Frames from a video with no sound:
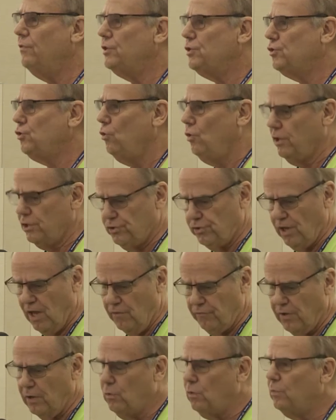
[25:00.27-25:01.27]
historic
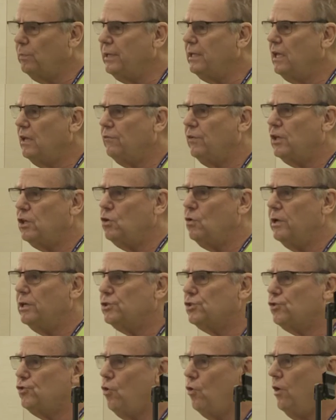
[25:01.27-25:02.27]
stuff, I will be giving you
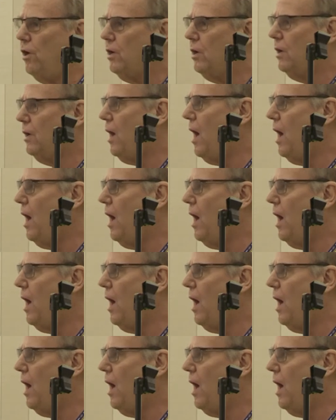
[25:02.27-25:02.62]
historic